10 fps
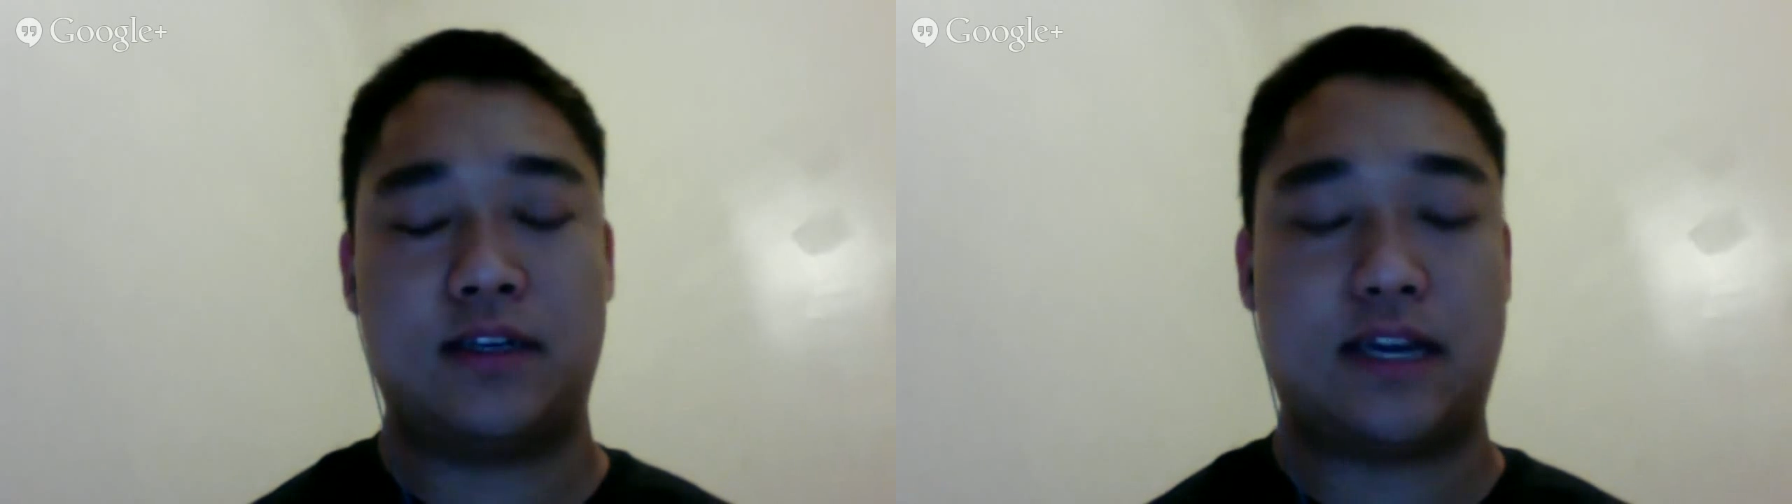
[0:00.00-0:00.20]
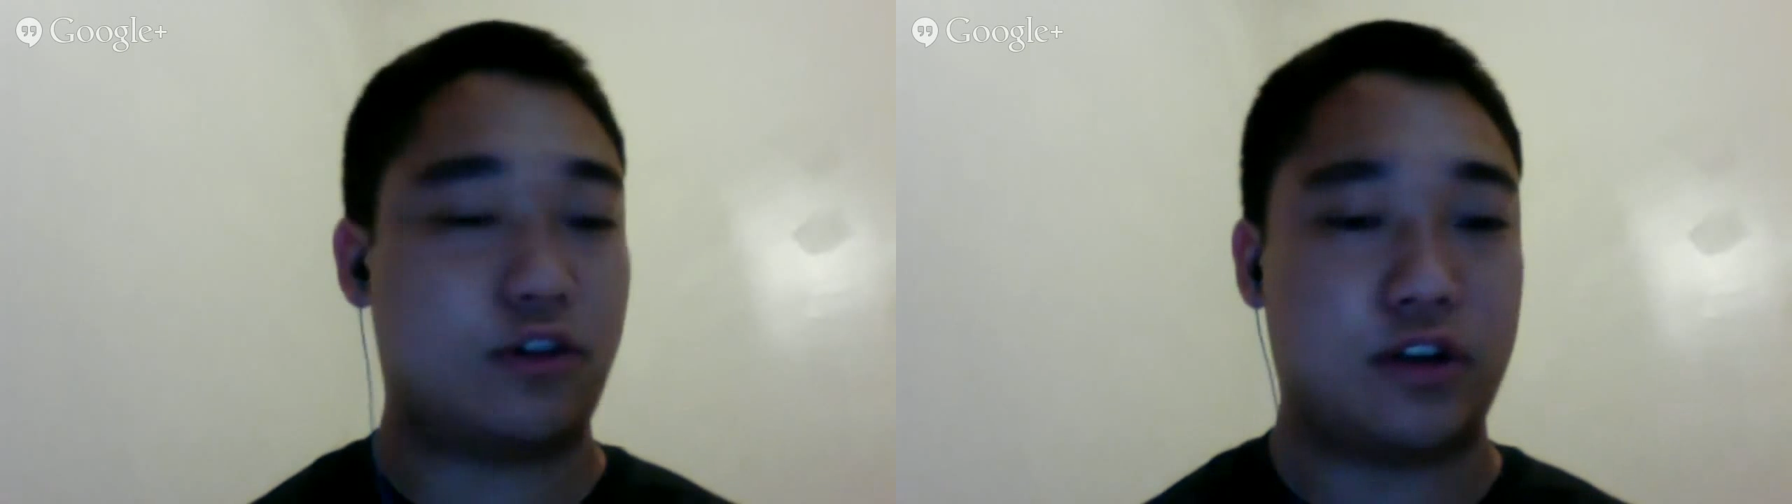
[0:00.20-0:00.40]

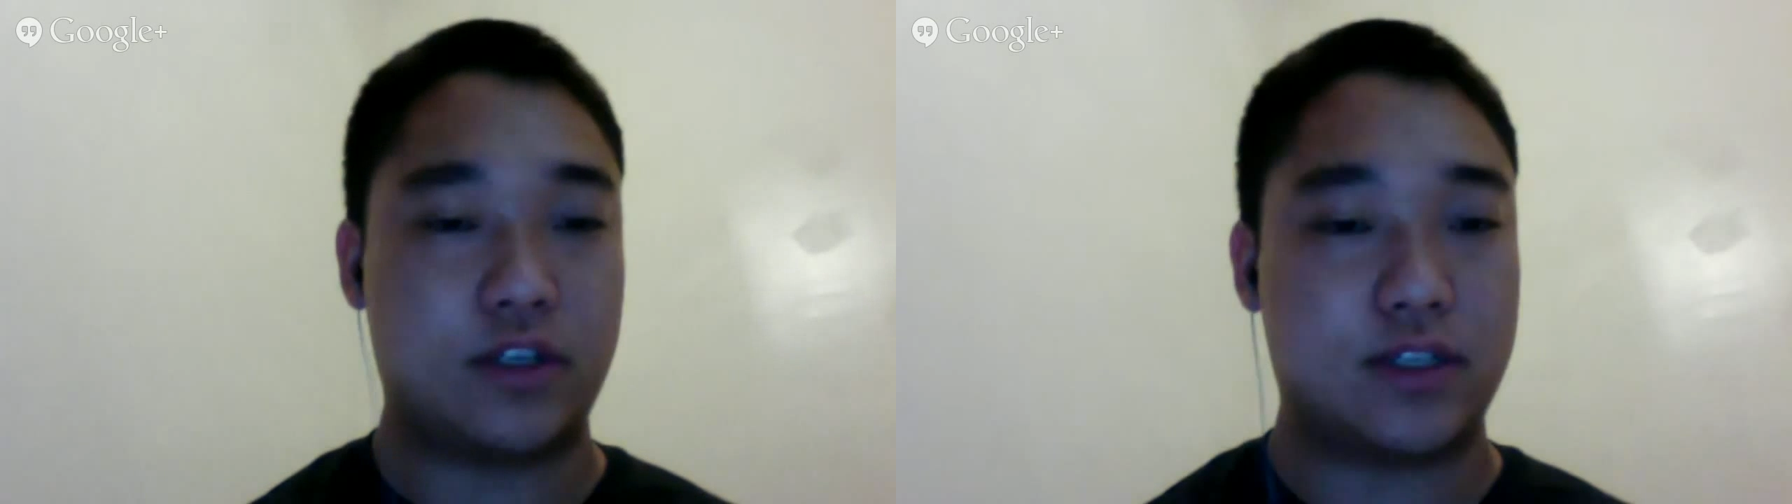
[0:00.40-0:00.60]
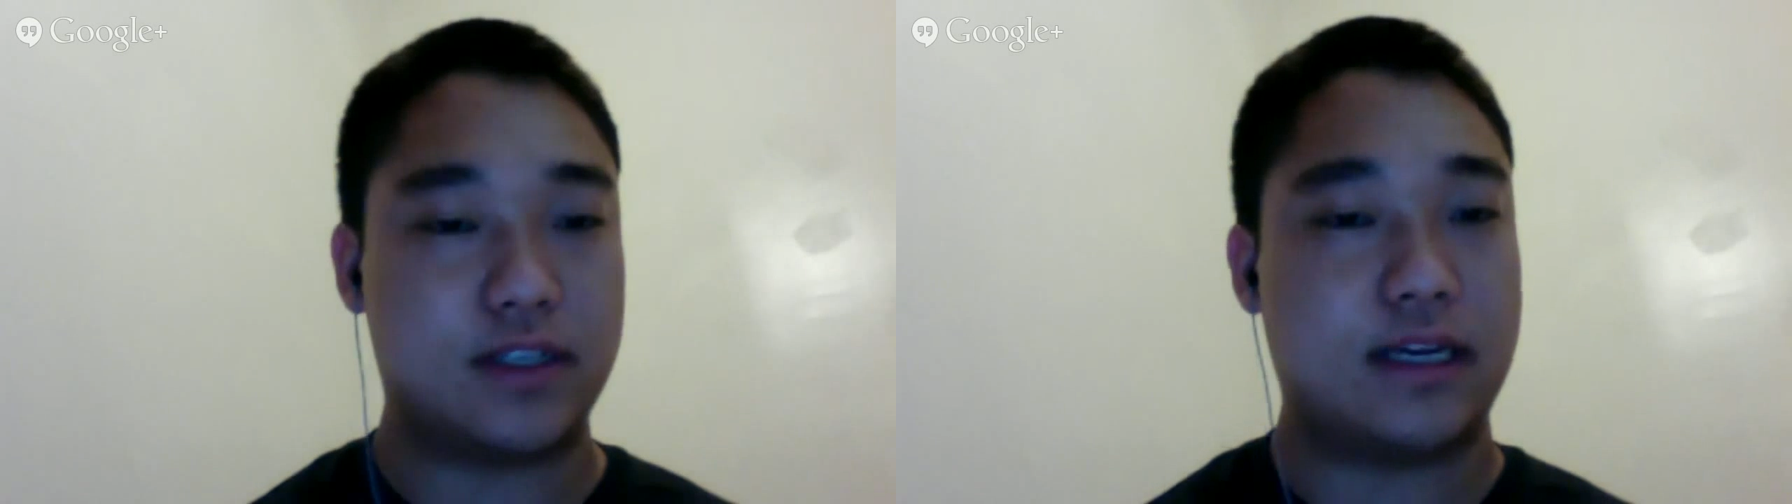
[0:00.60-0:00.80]
was in
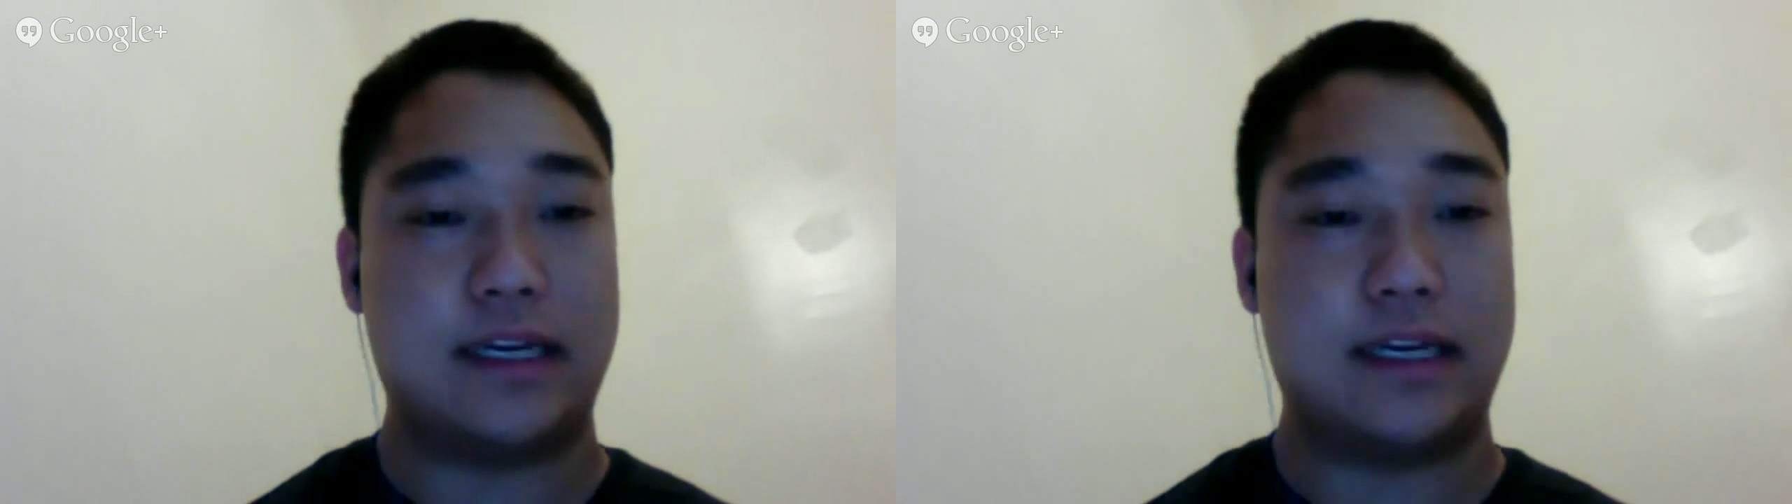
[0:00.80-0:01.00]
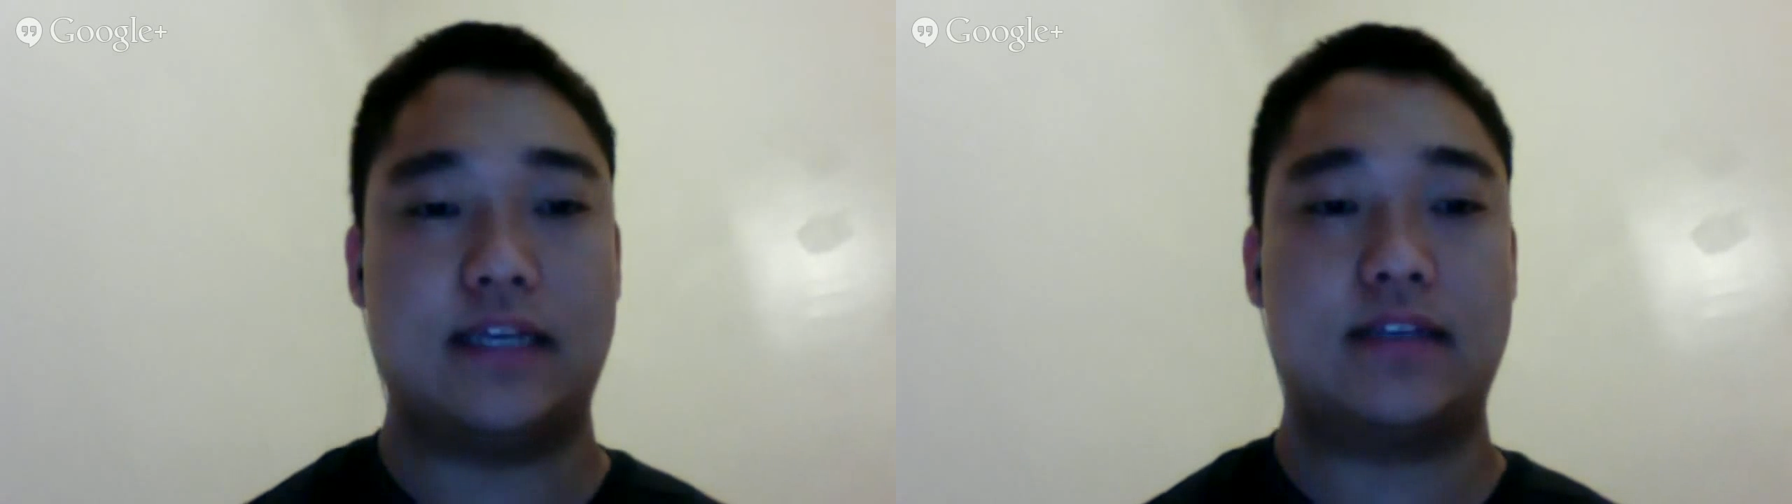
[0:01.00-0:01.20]
National
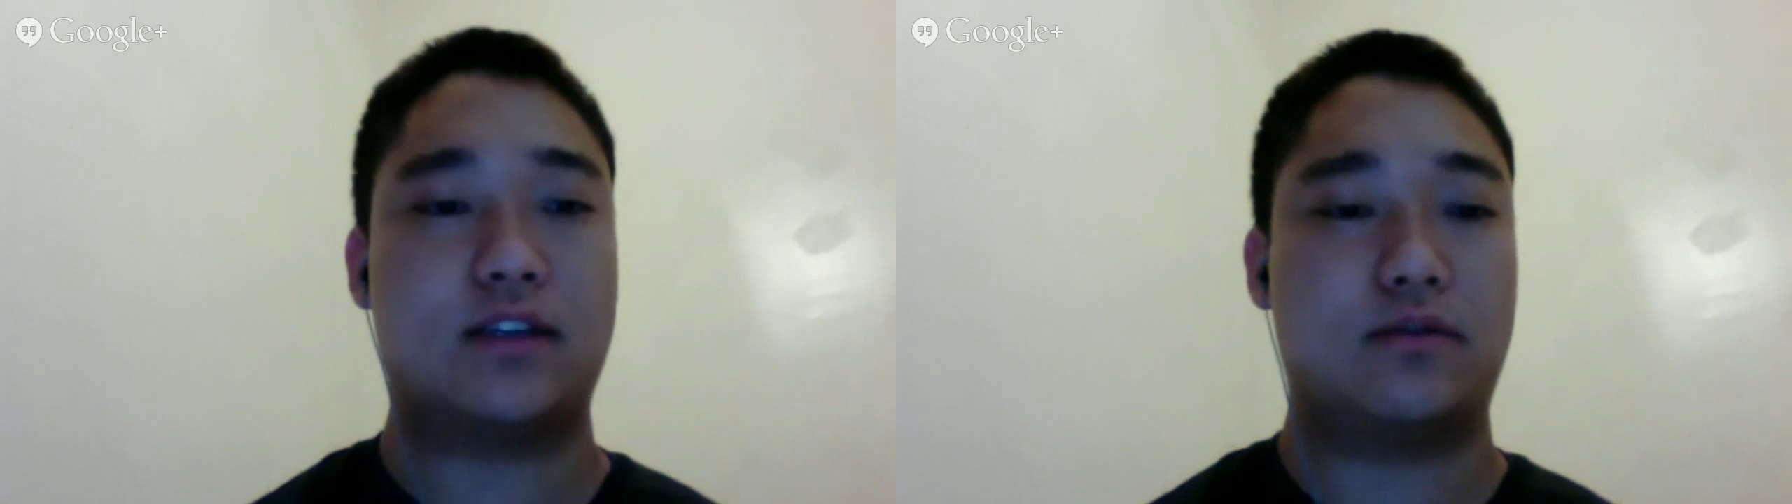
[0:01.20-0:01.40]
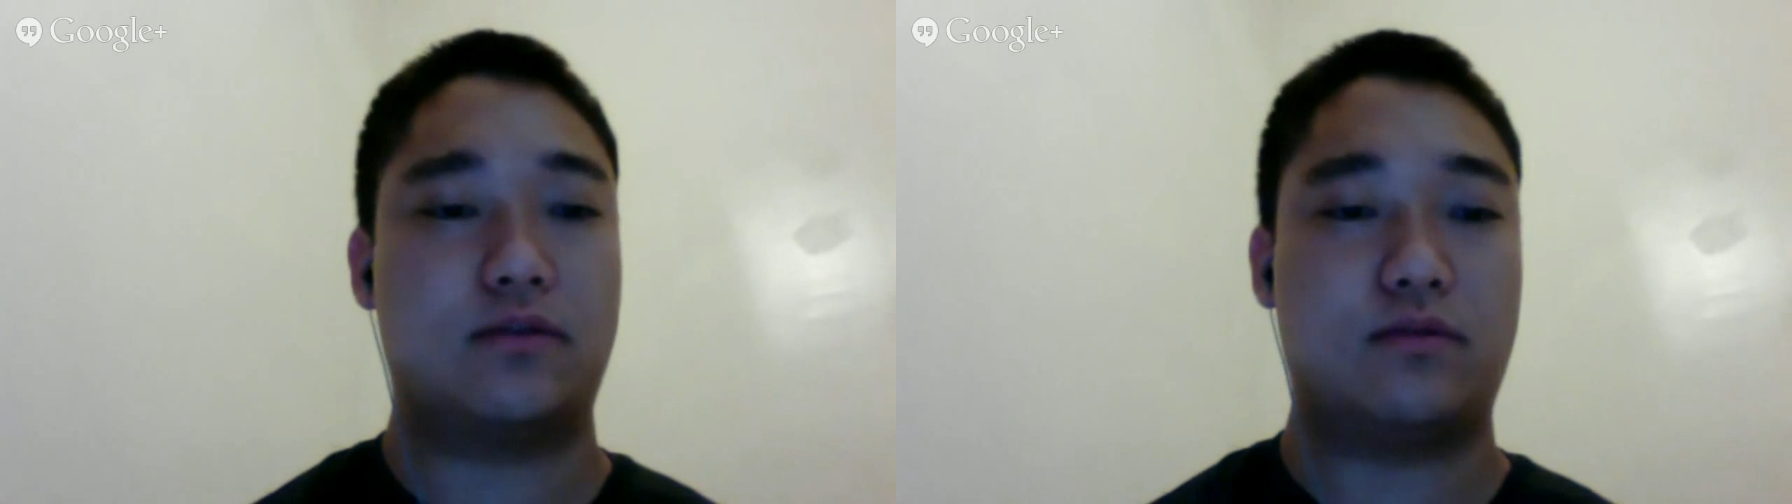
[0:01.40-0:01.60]
Honor
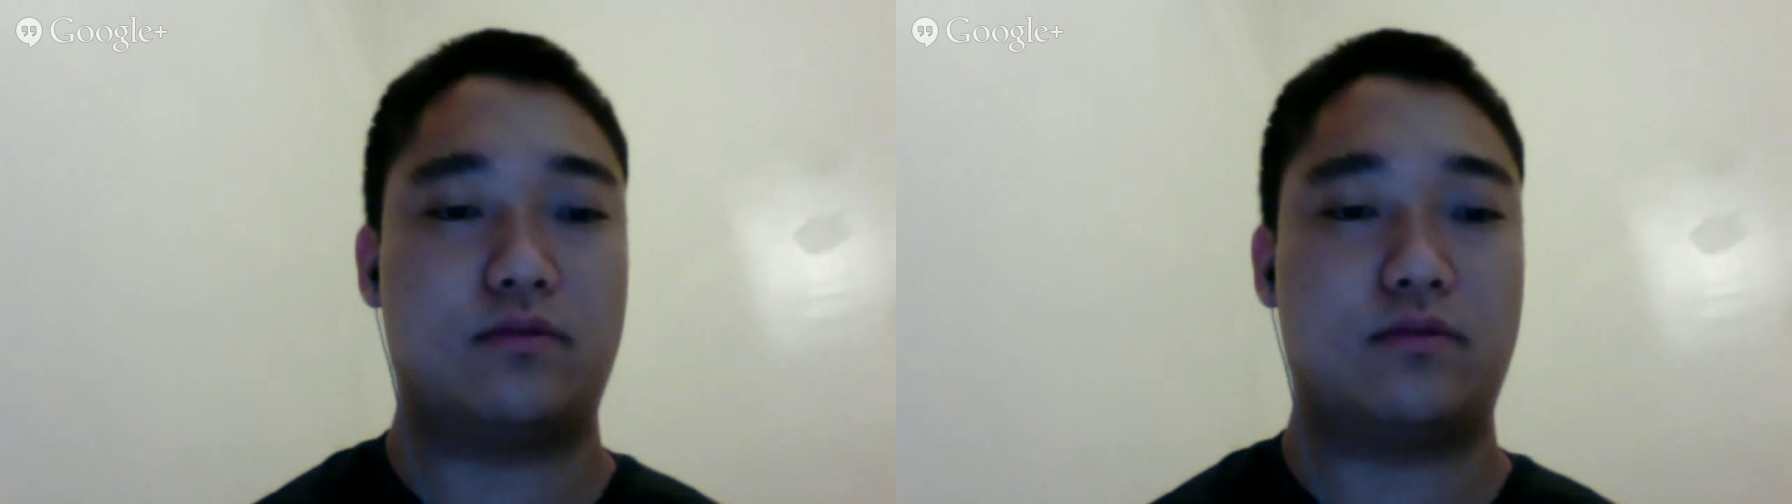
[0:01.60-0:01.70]
Society,